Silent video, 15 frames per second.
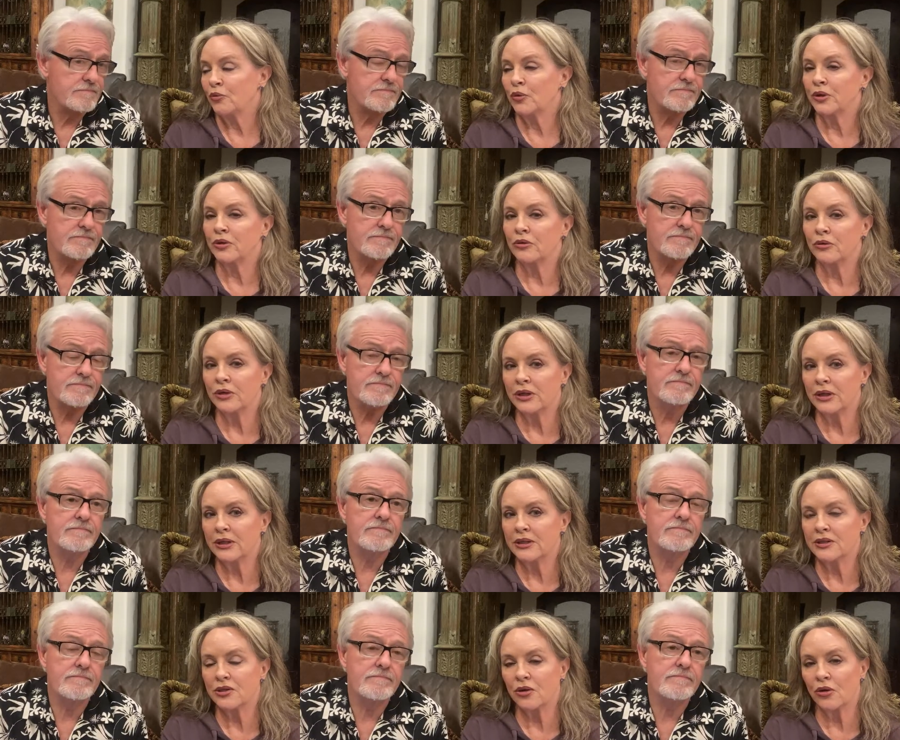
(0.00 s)
Speaker 1: Well, you'll
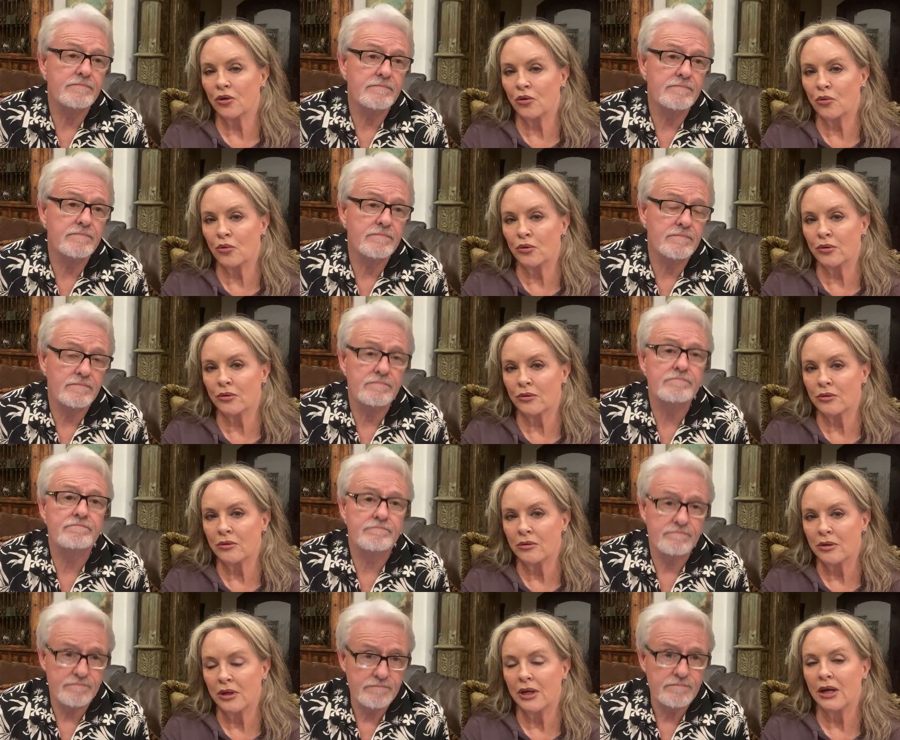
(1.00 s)
get a quarter
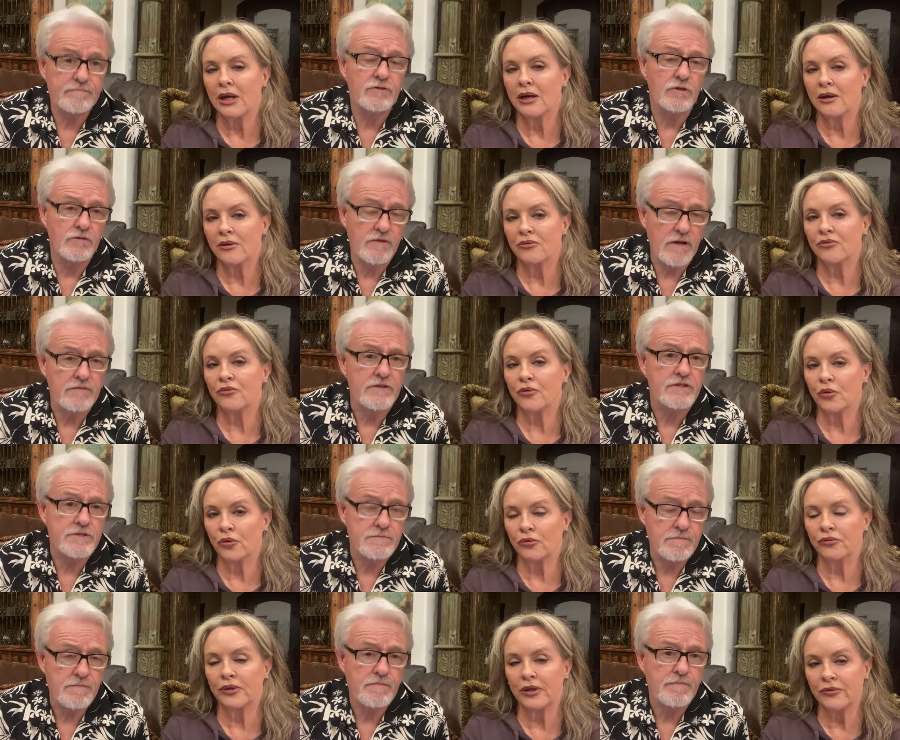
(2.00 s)
full fluffies.
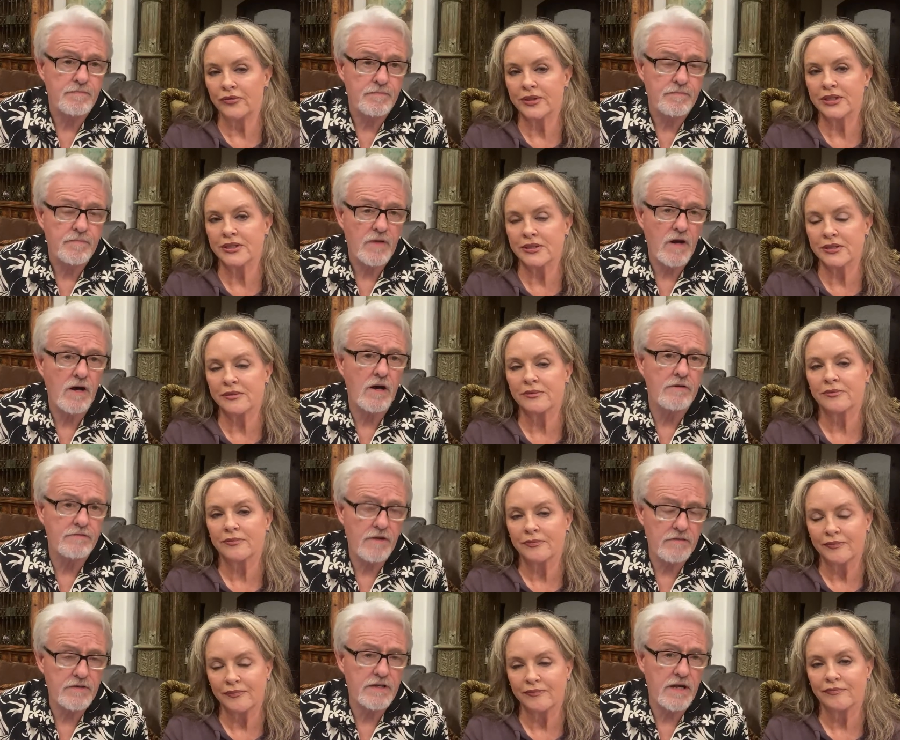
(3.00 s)
full
Speaker 2: fluffies, half
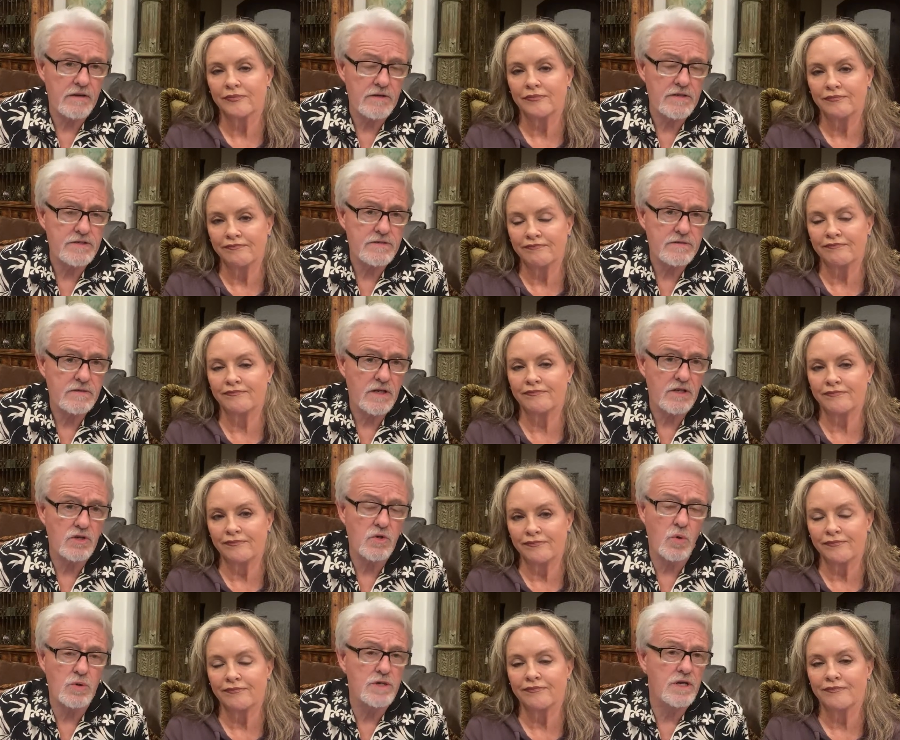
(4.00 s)
fluffy carriers, mm-hmm. and a
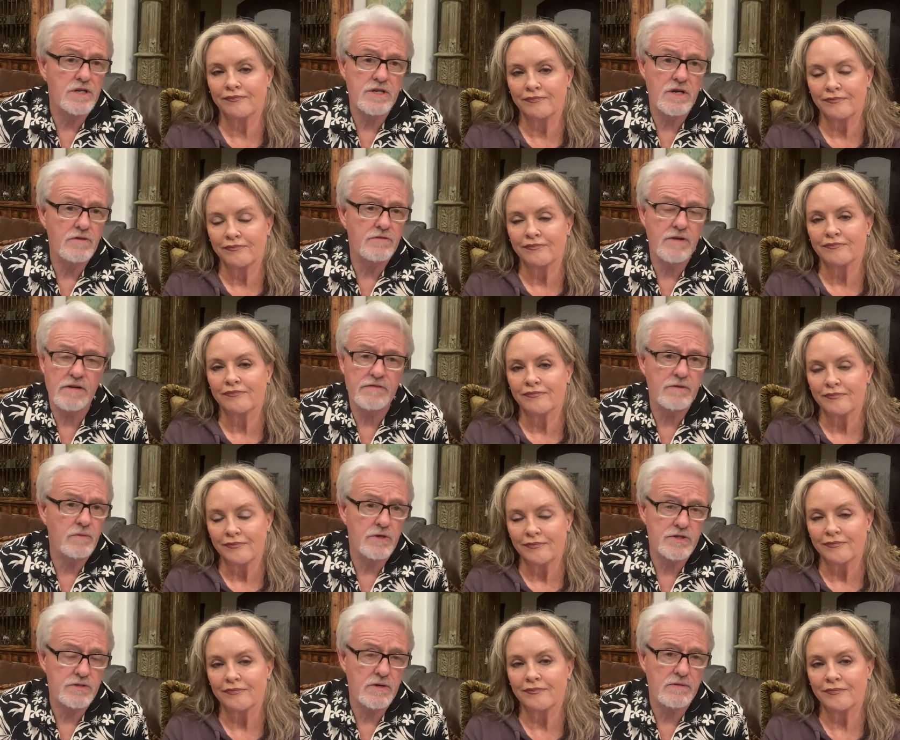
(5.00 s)
quarter no fluffy
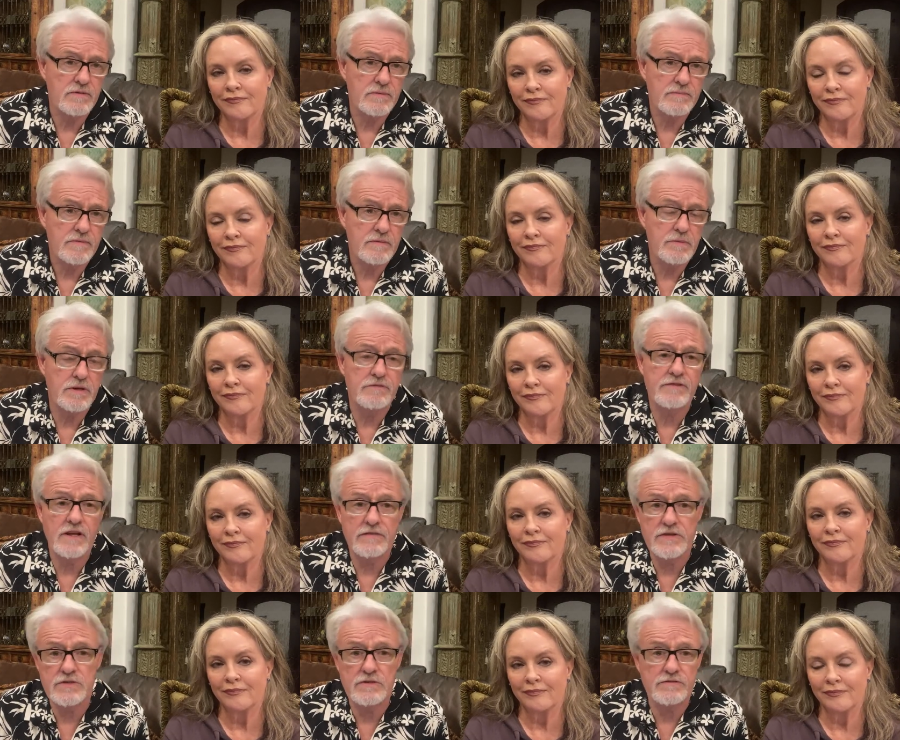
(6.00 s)
whatsoever. Mm-hmm. But a
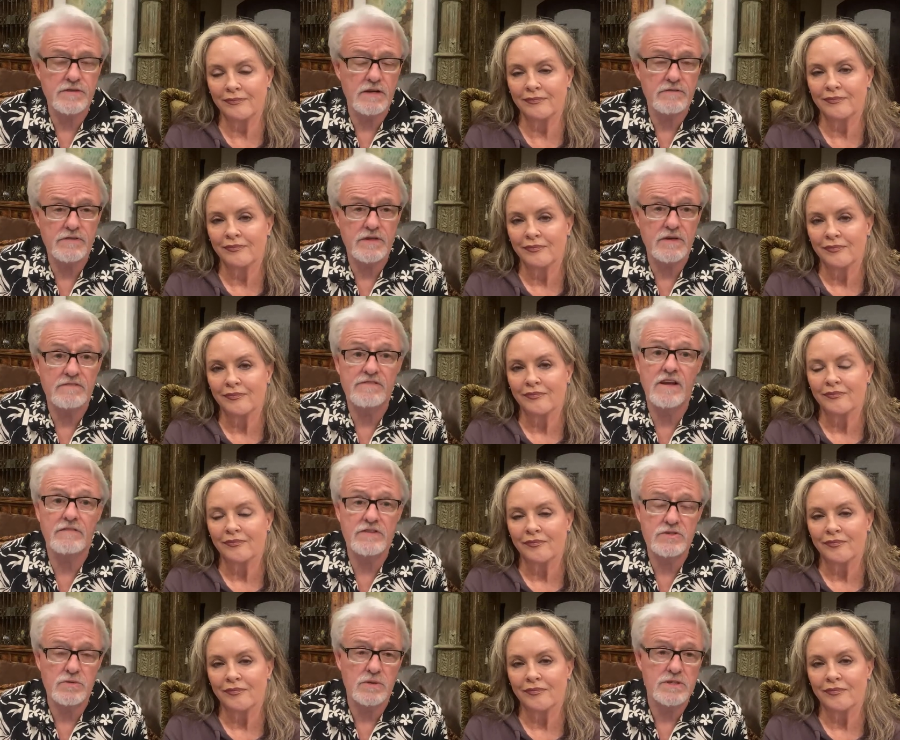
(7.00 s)
fluffy mm-hmm. to a mm-hmm. fluffy
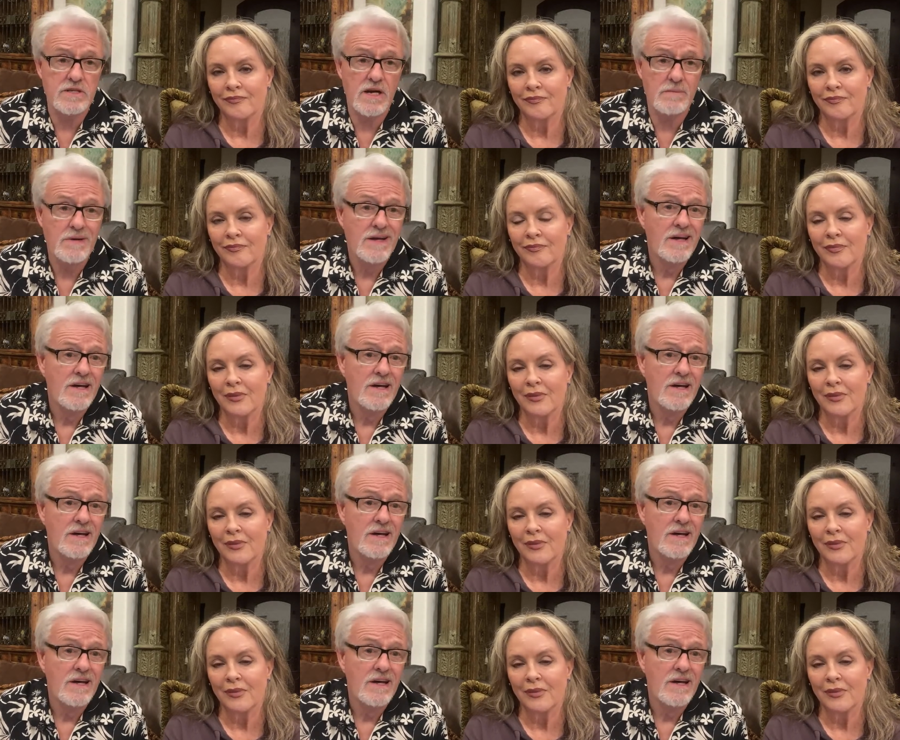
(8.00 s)
fluffies all the time.